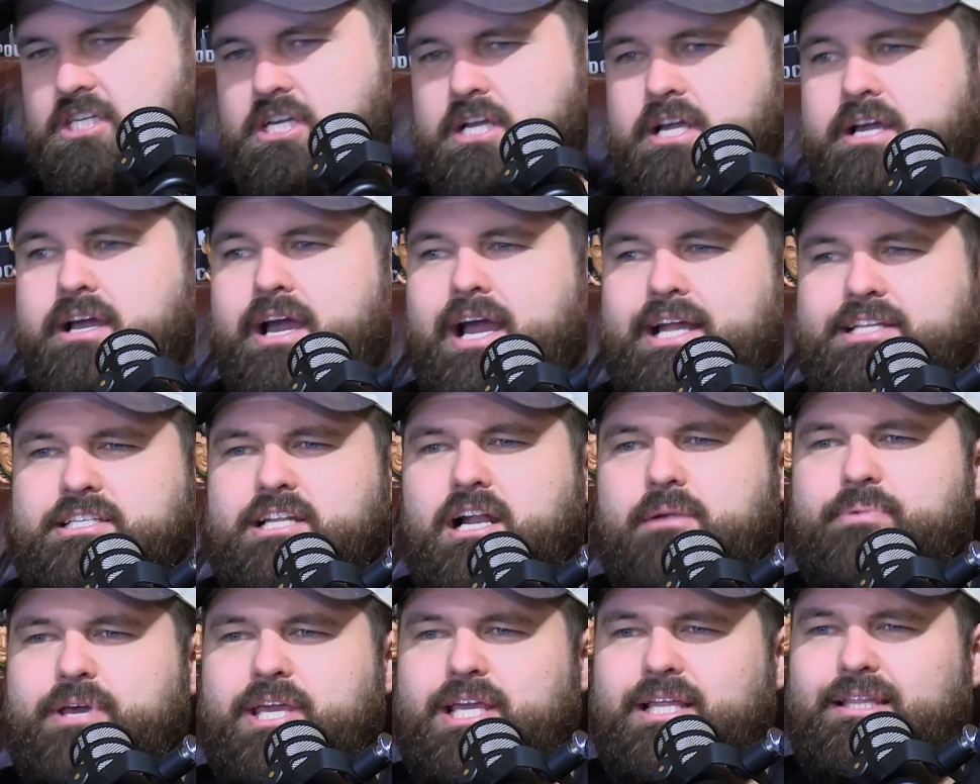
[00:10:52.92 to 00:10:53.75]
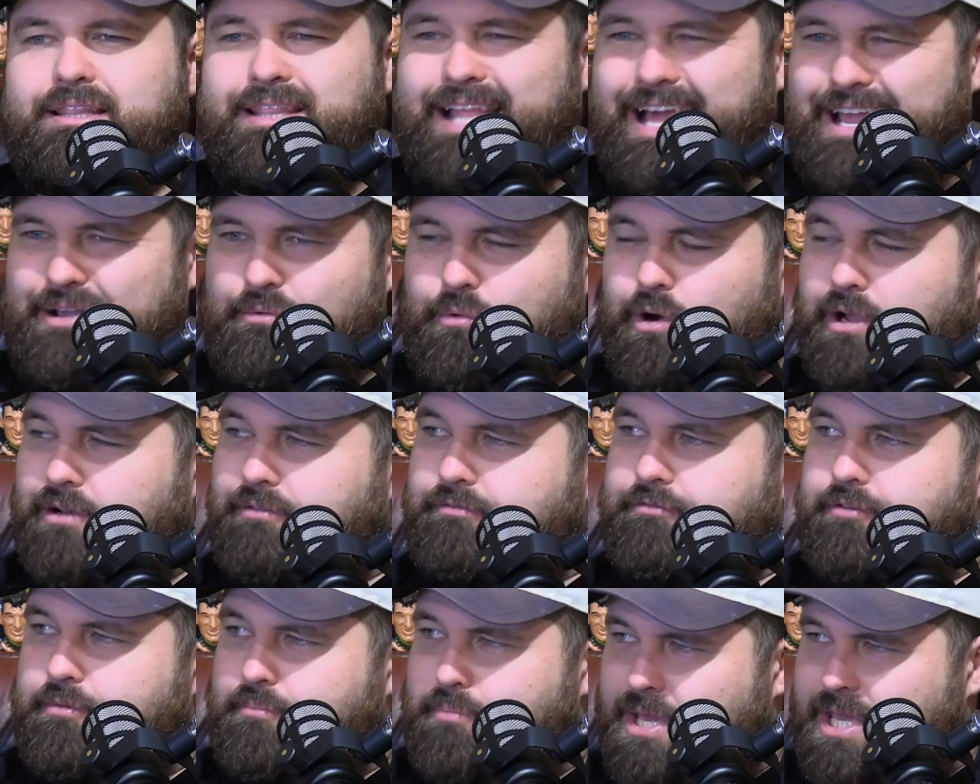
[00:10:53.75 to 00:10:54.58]
ended up being a late one
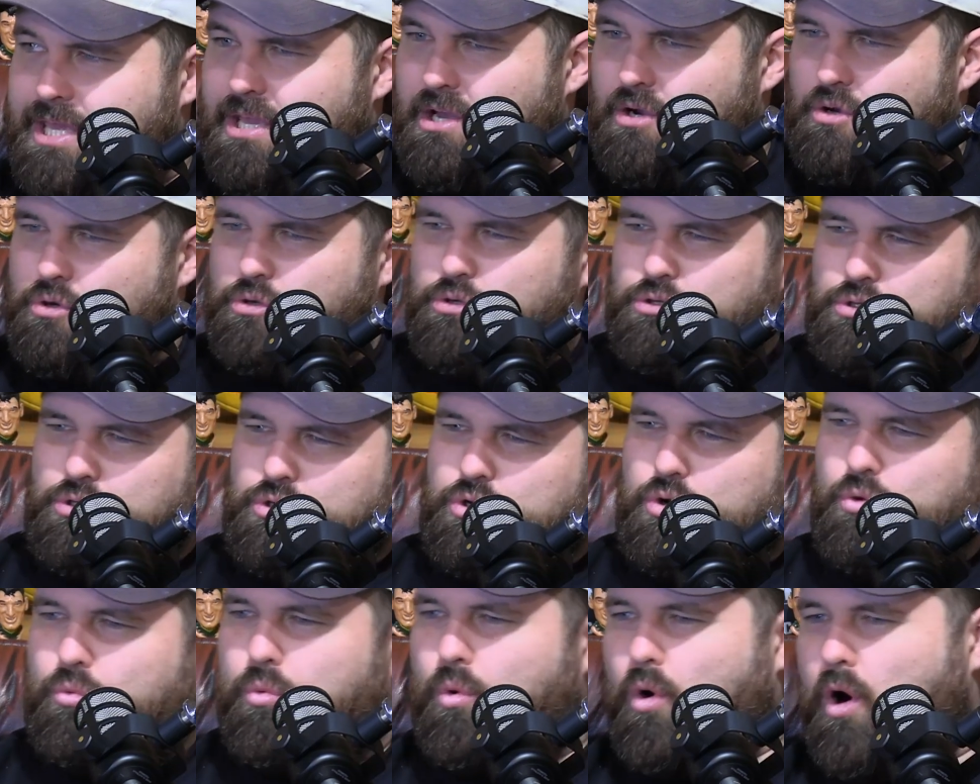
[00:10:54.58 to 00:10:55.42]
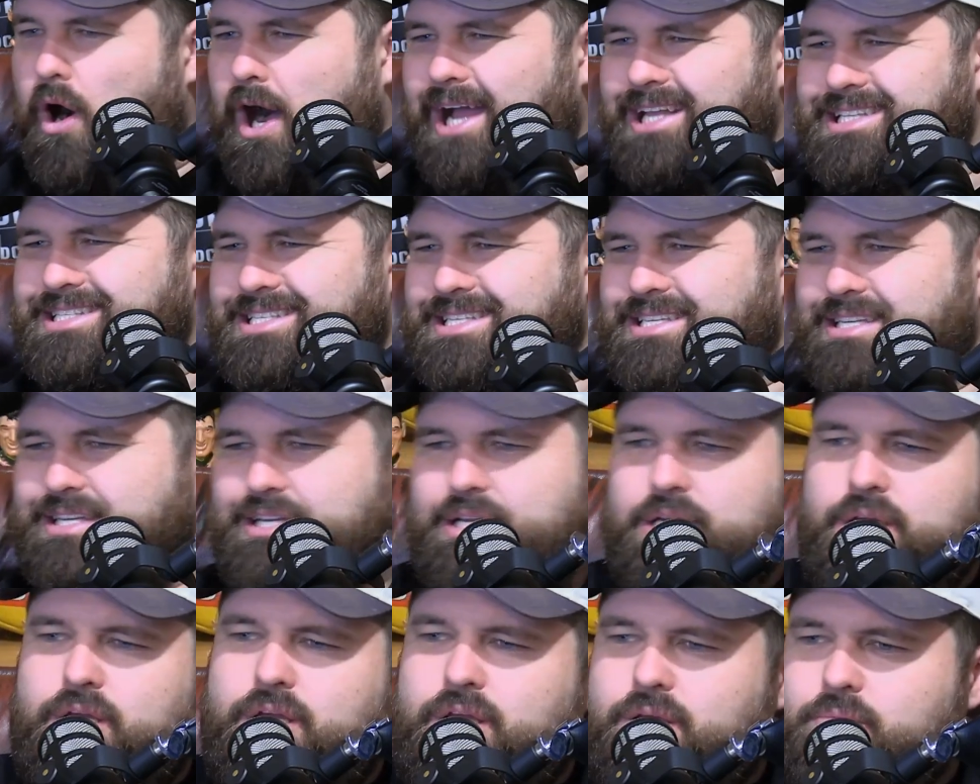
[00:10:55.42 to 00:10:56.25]
for me. I couldn't quite
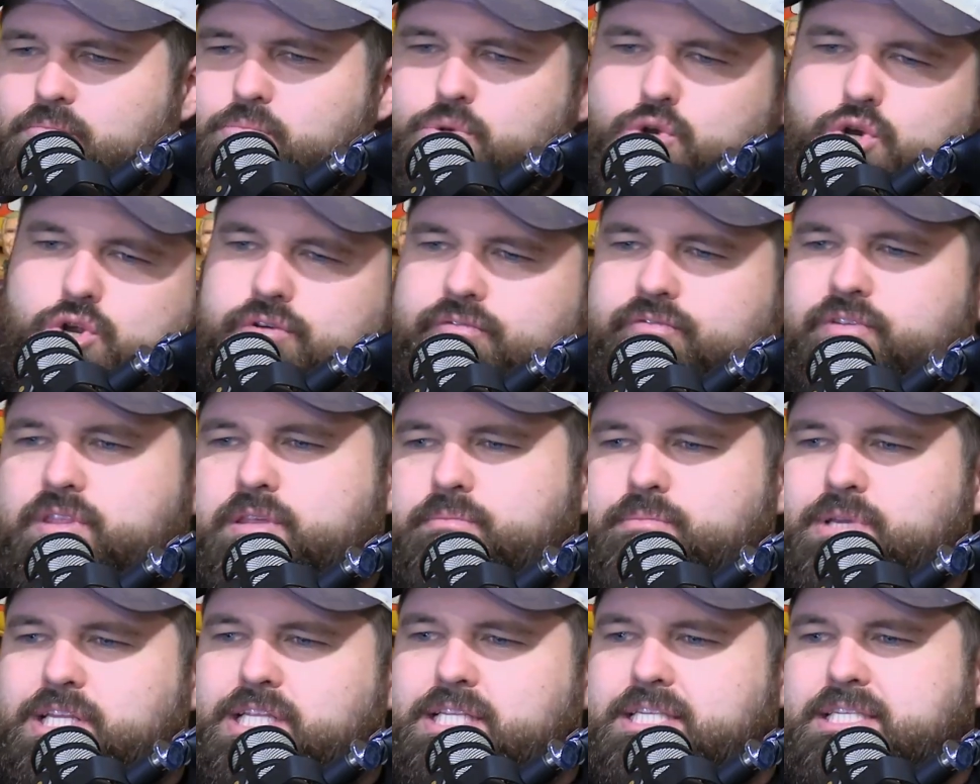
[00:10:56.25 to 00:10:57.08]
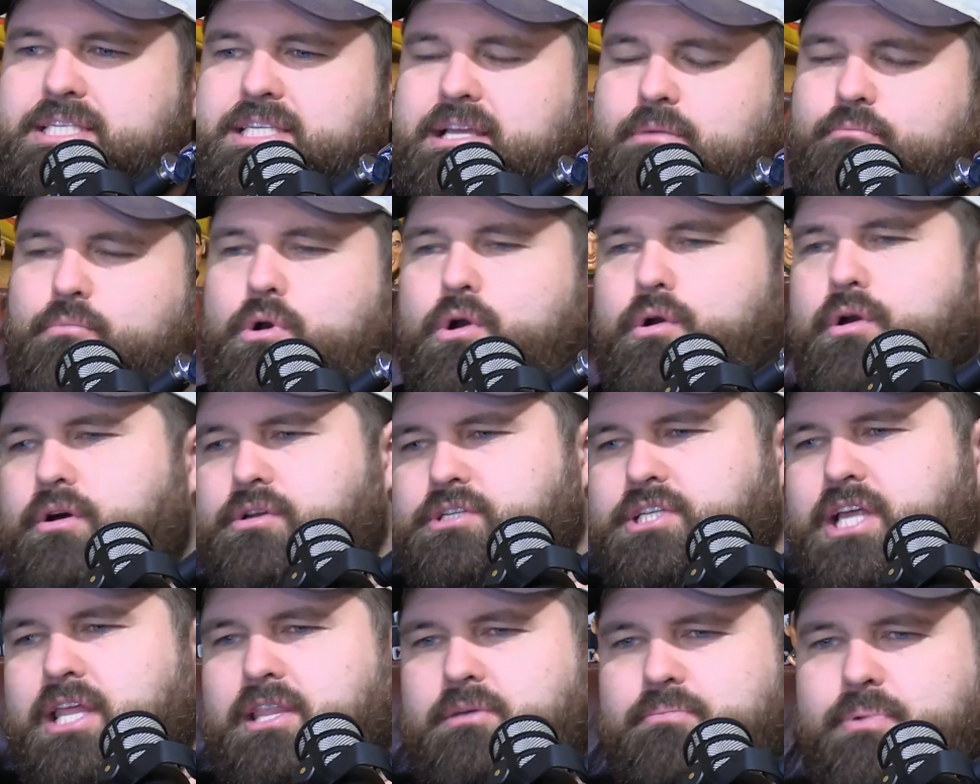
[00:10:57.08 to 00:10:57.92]
maneuver them in somewhere
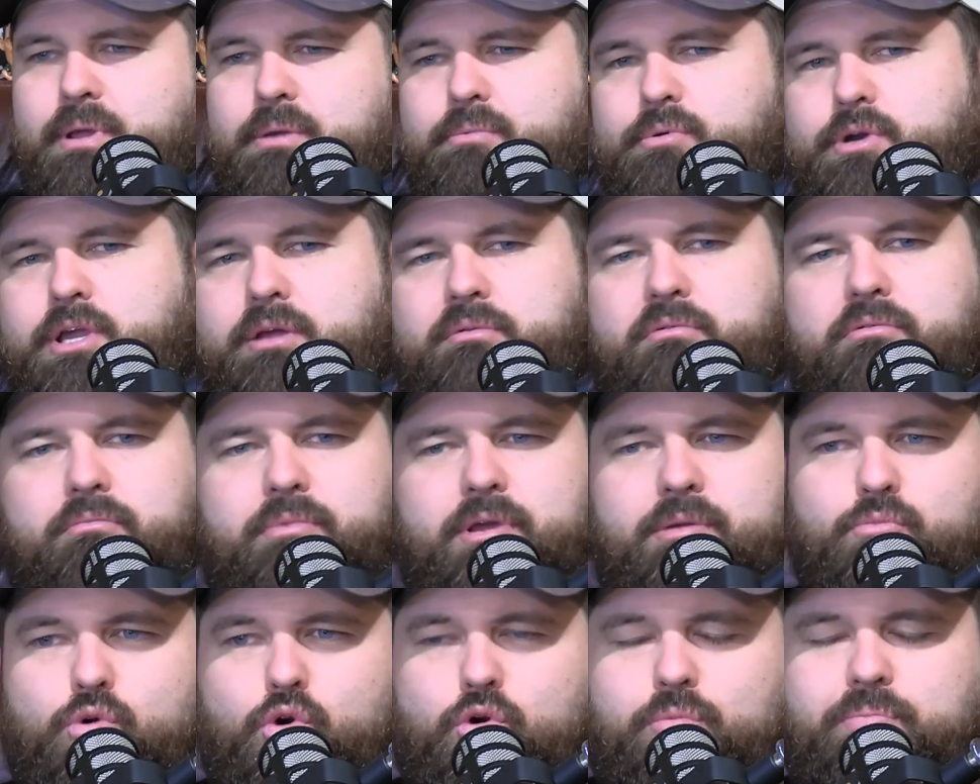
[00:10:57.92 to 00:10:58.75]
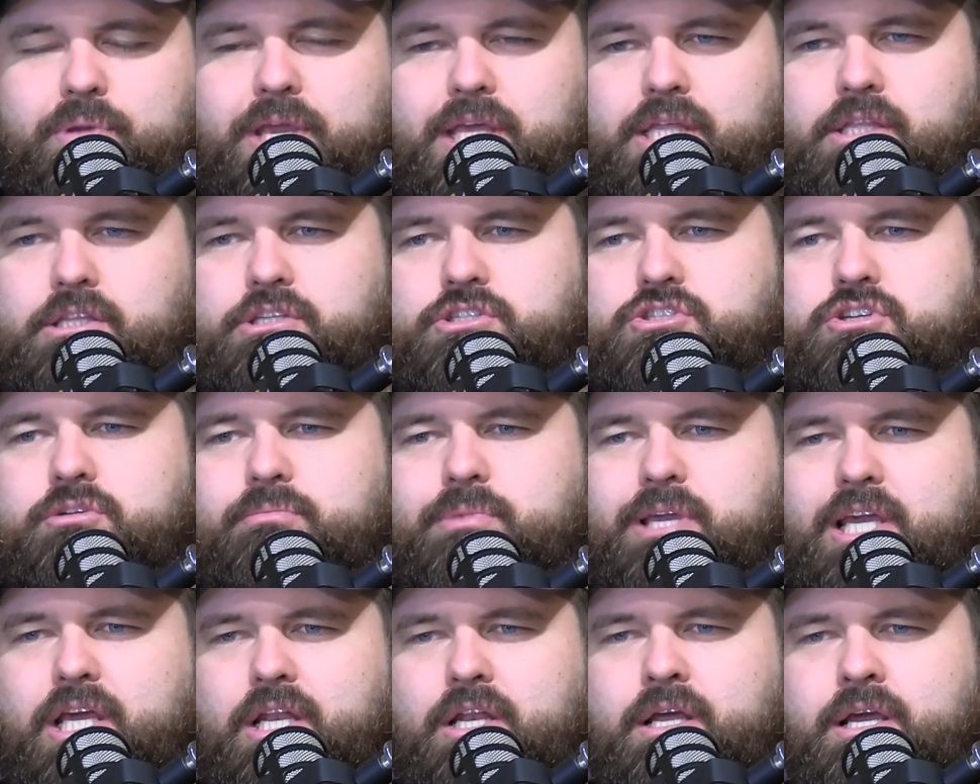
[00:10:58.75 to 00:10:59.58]
else. Other people kept them being more appealing to
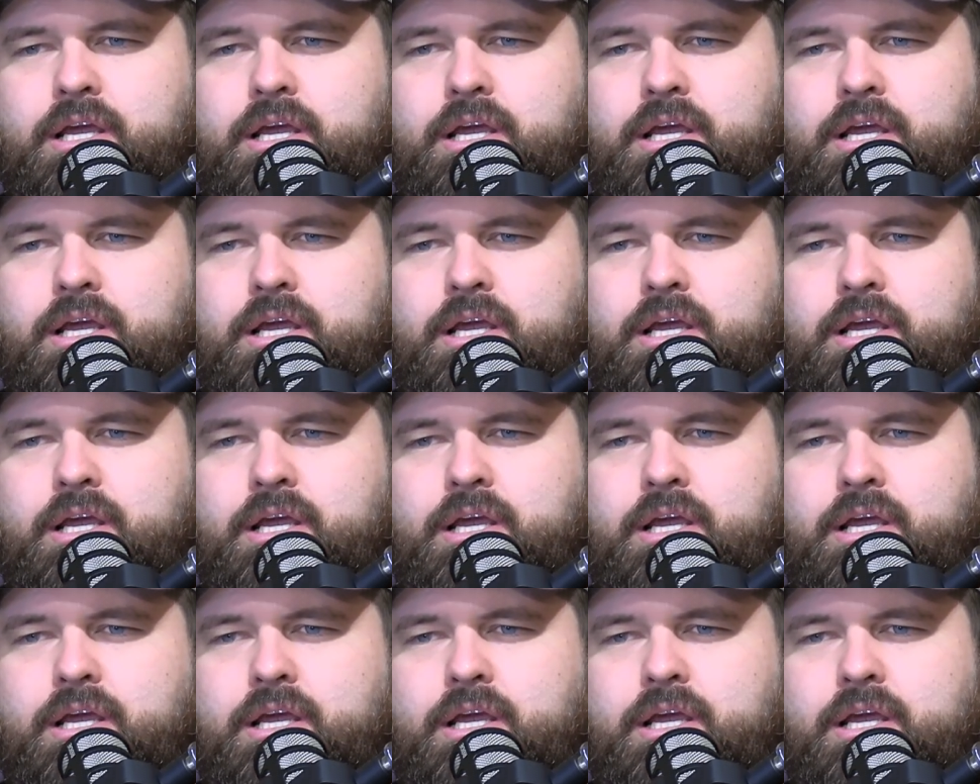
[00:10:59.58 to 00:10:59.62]
me. And